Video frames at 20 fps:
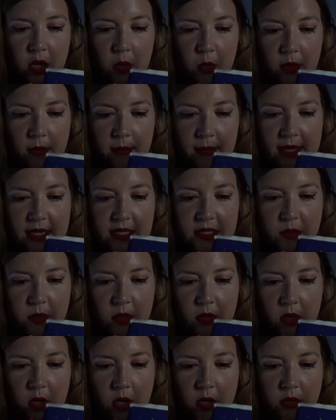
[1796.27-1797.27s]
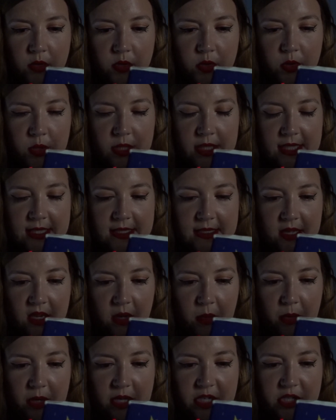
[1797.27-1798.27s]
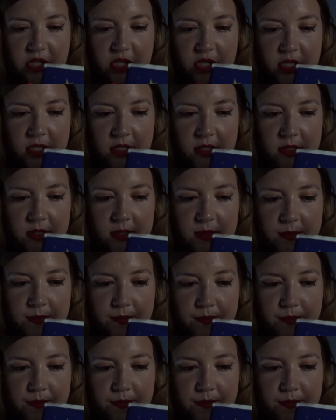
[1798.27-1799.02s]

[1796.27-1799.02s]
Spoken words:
We may as well go join the celebrations.